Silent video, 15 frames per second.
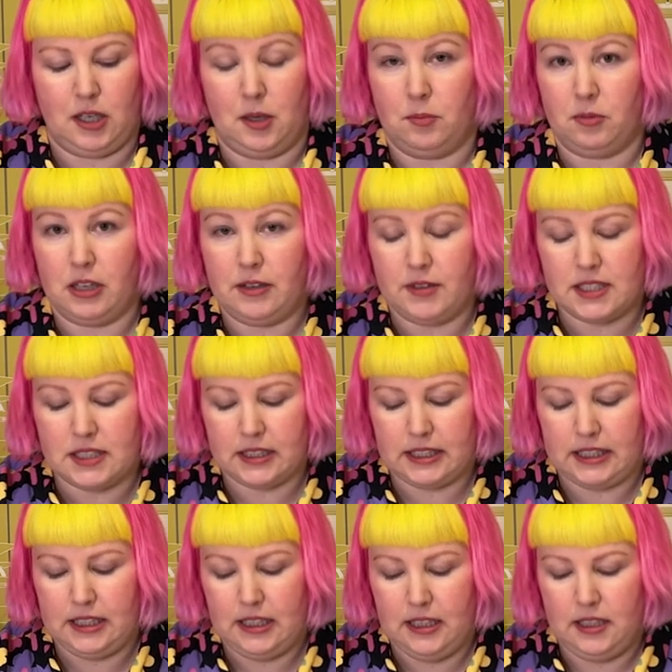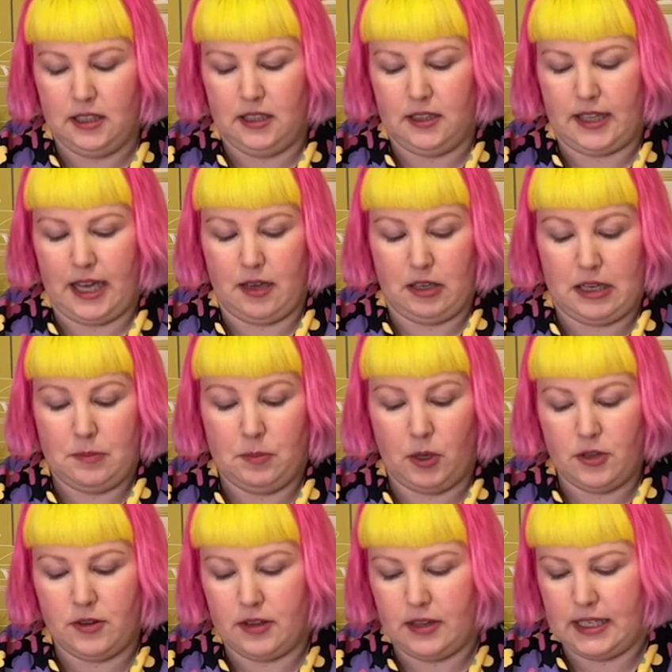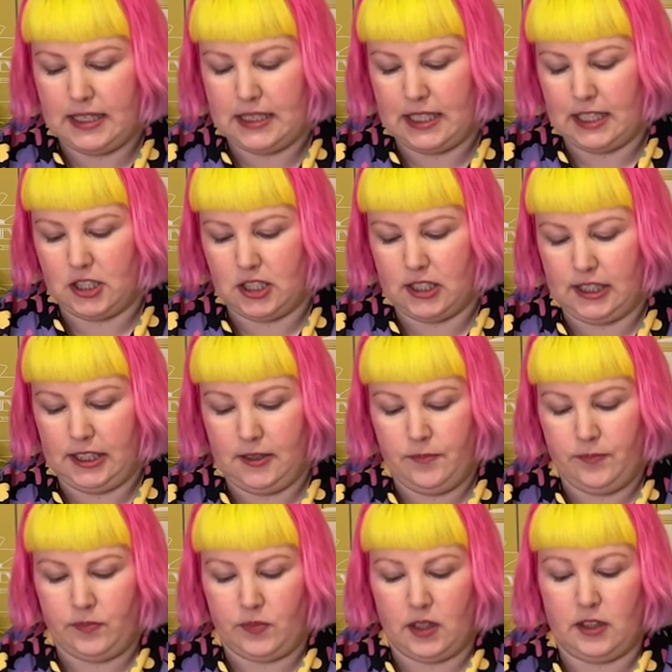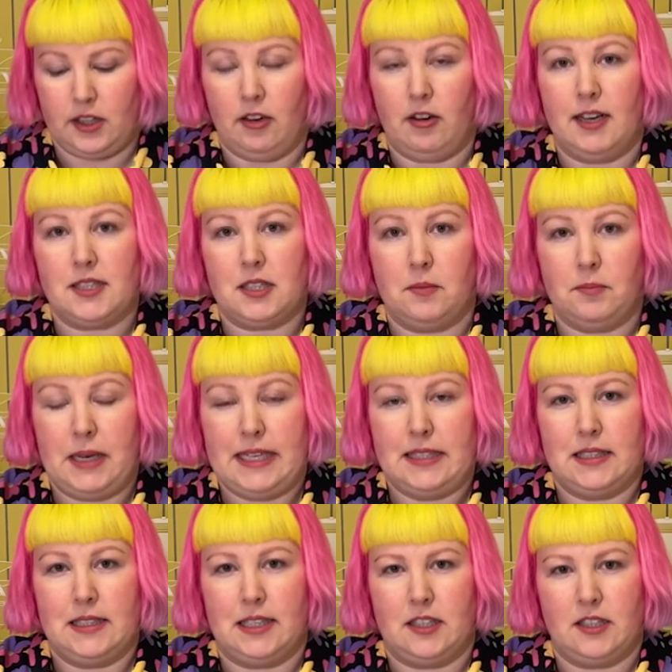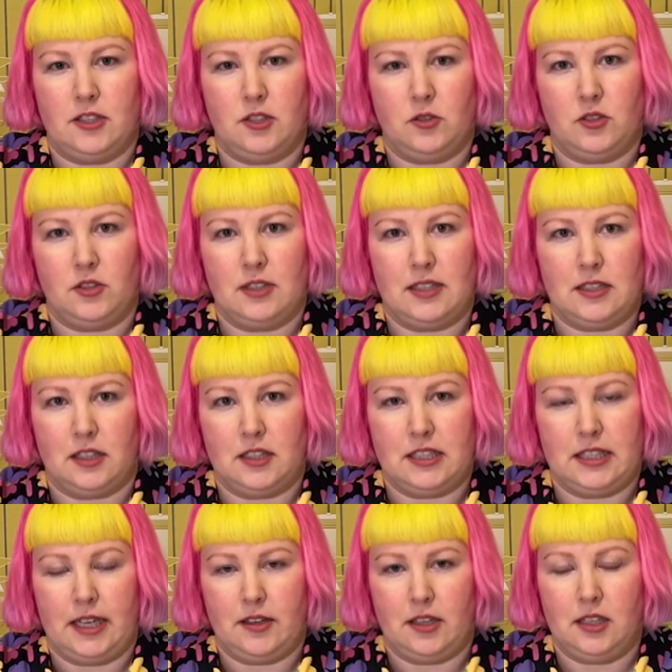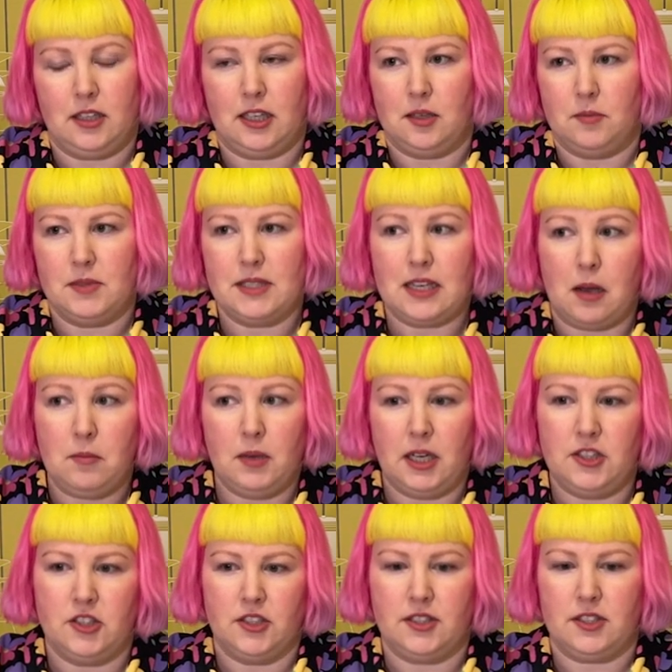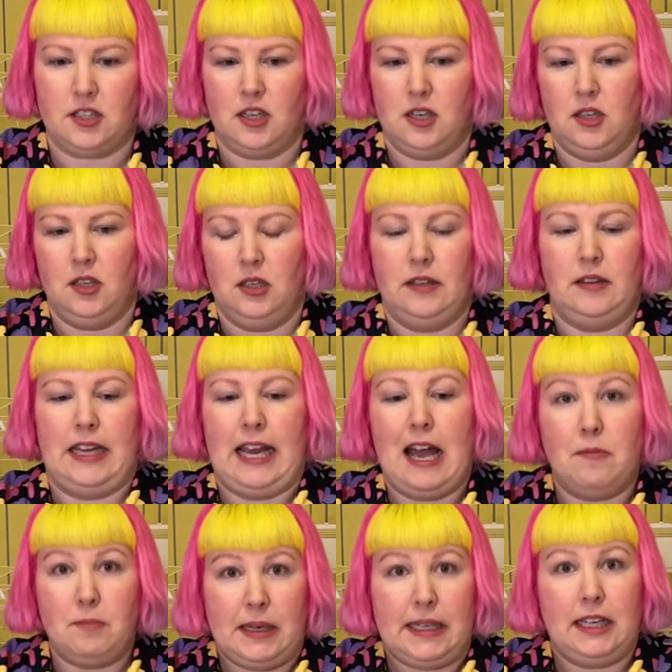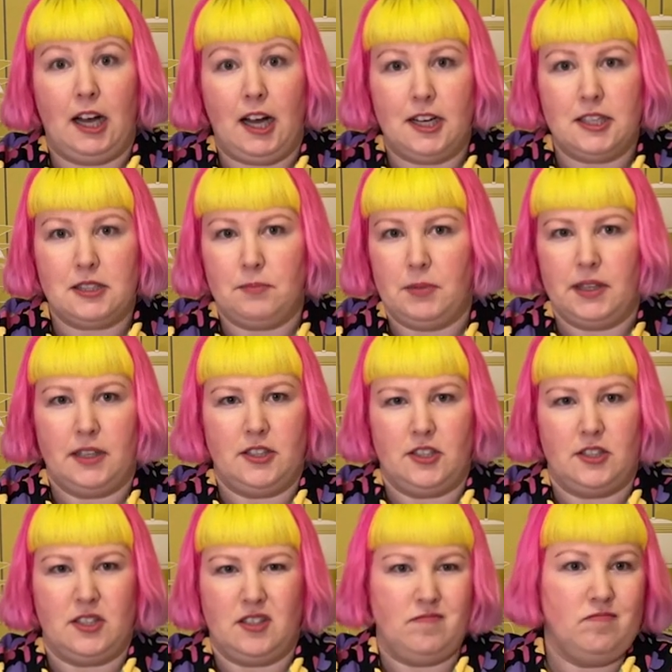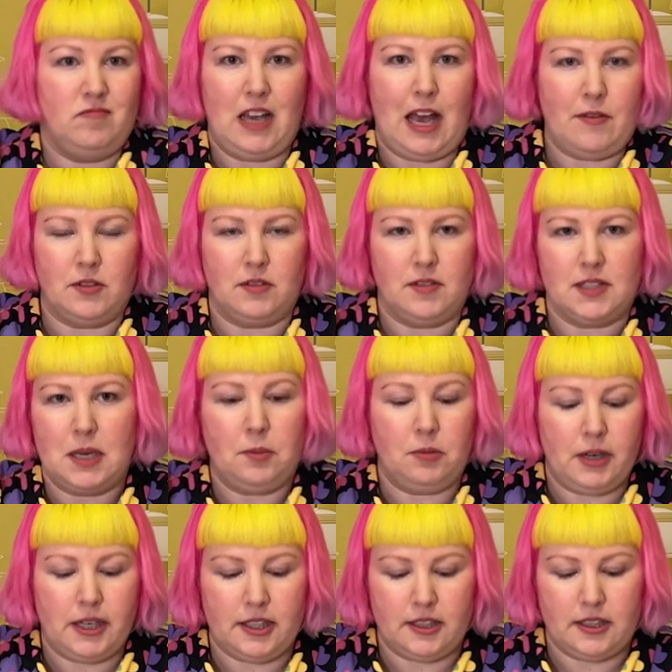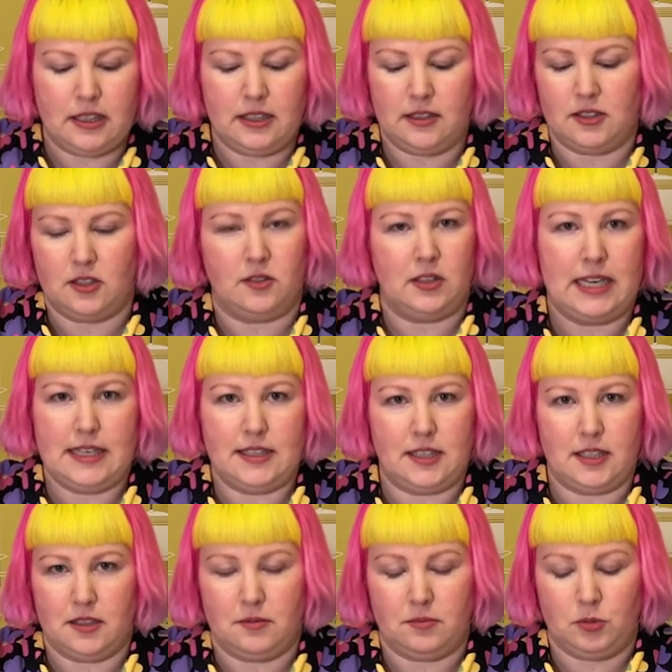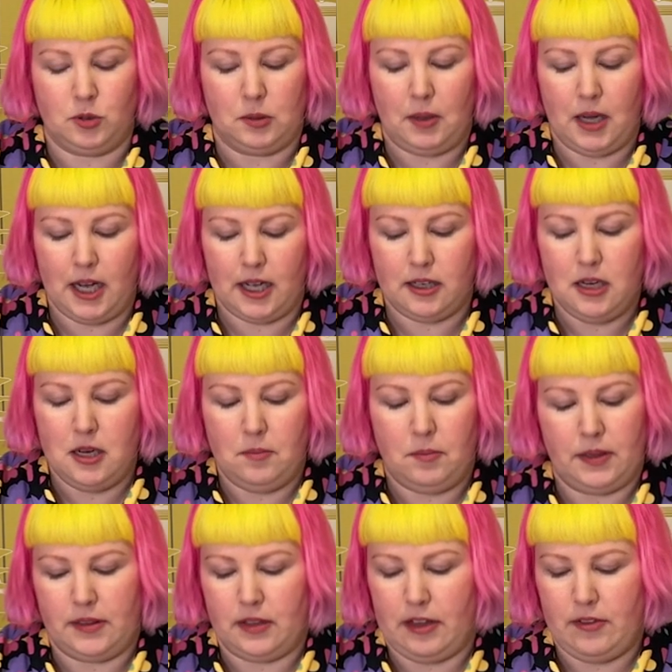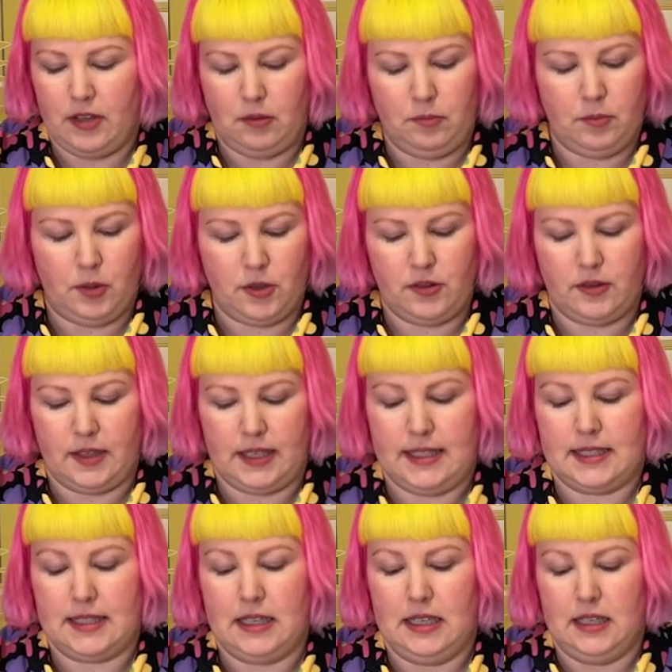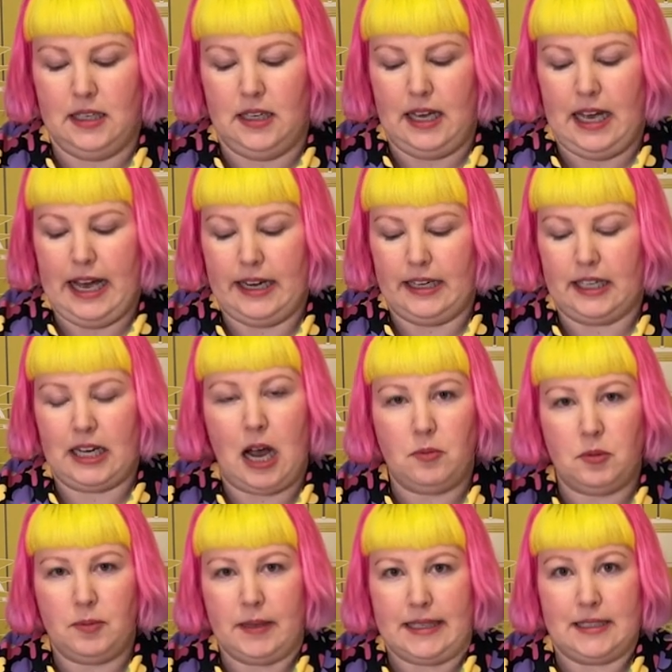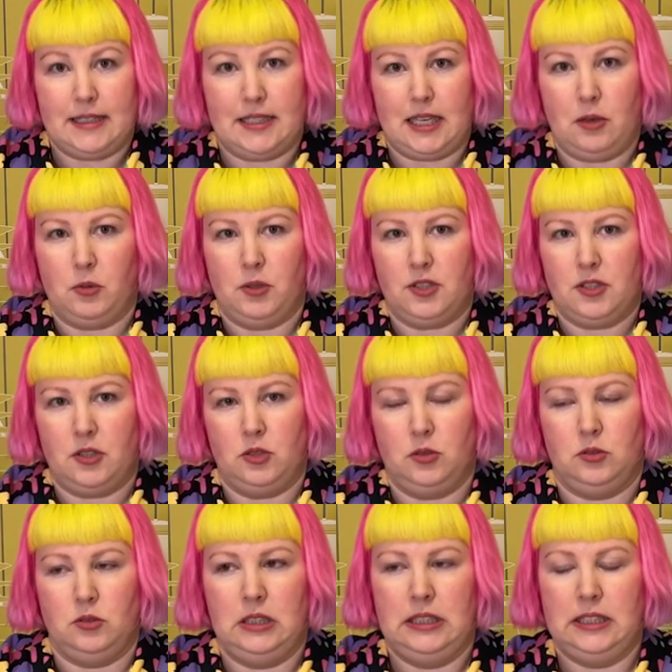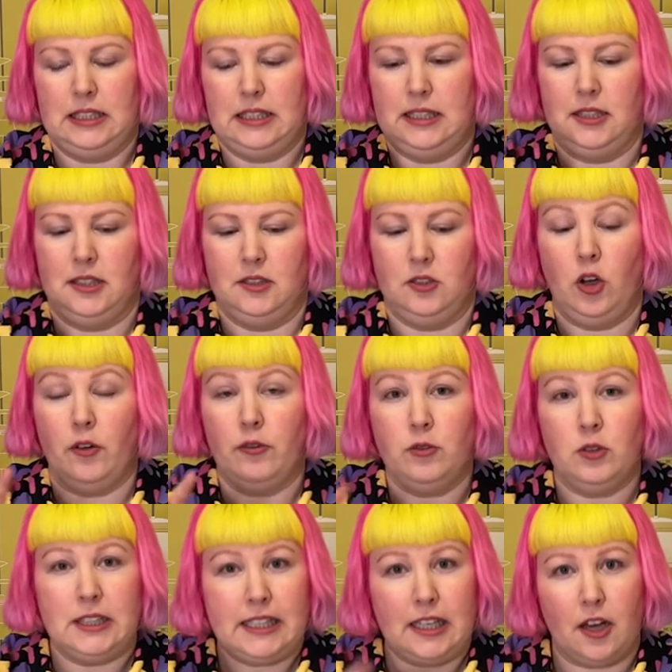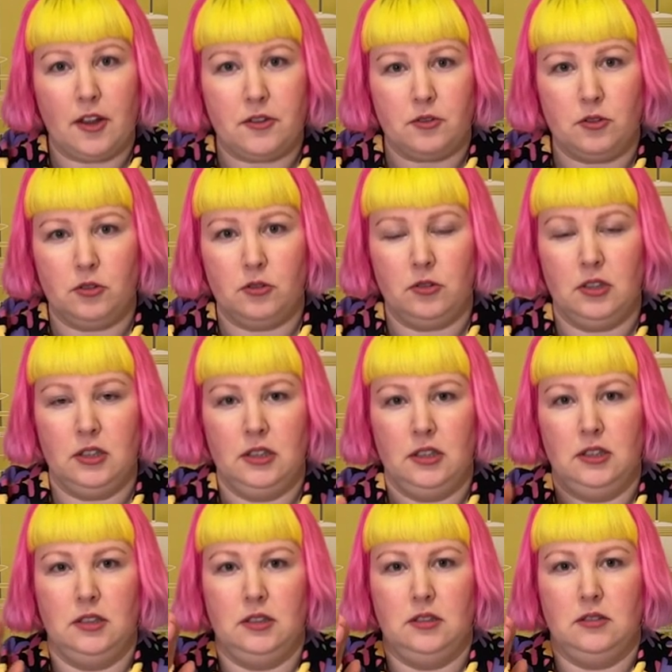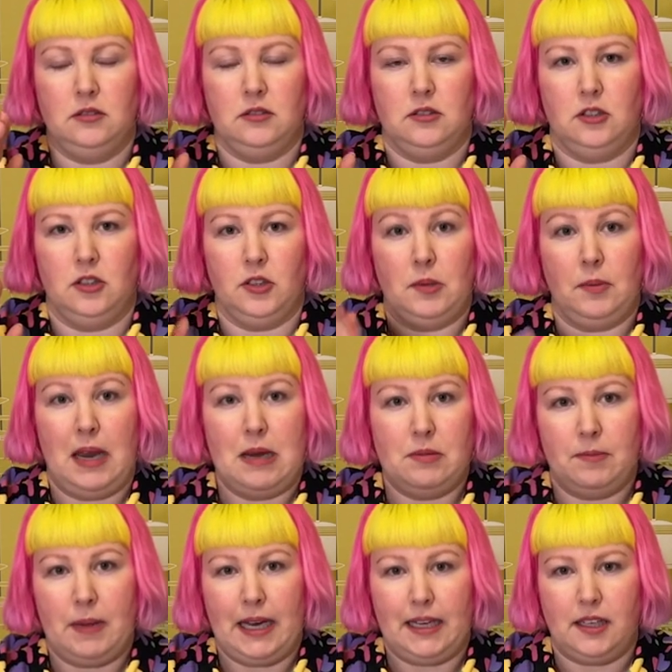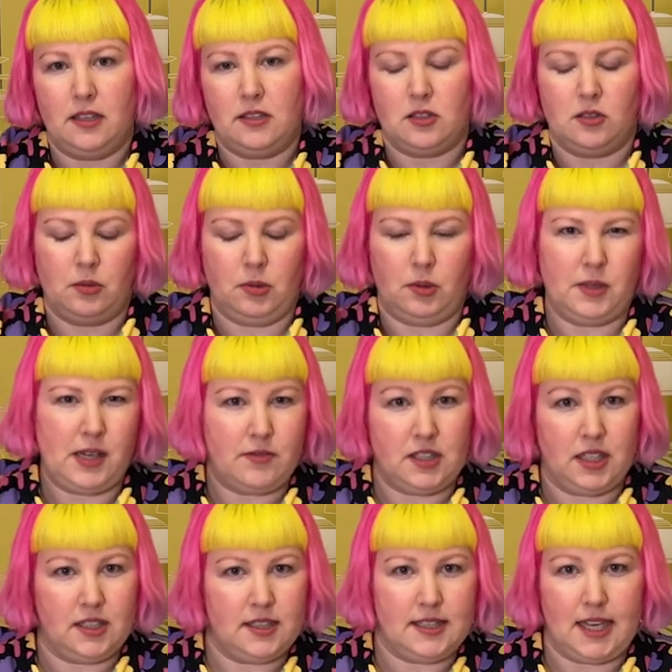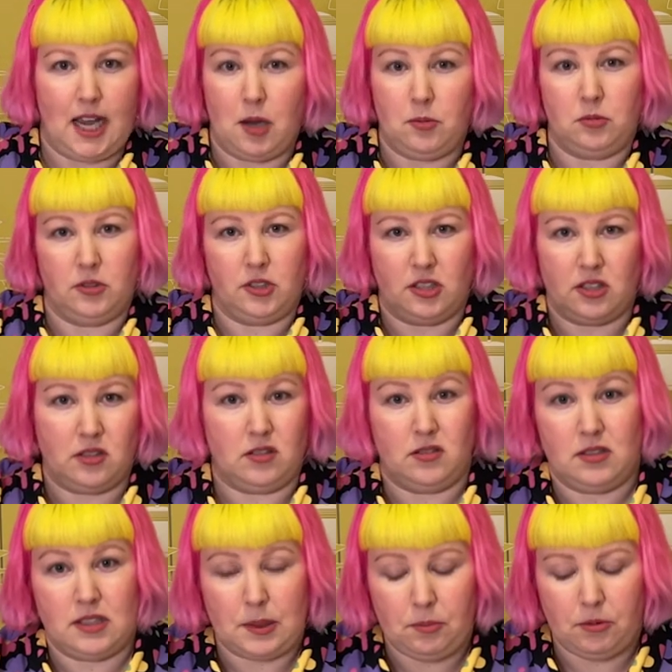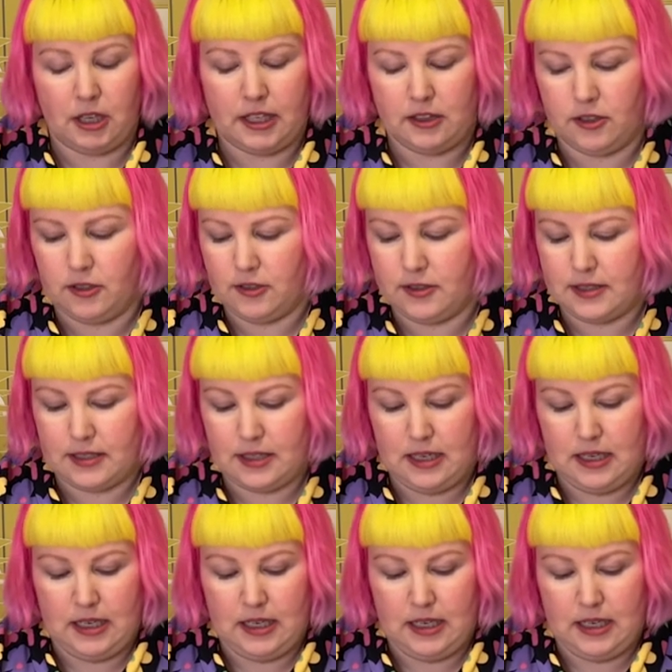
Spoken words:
previously that in both of these actually, there are some pieces that are still sort of stuck together. Some are just, they have been cut, but they just haven't separated, so easy to pull apart. But I think both of these had a couple pieces that were still not fully cut through on the paper backing, so I'll probably have to get a scalpel and just sort of separate those.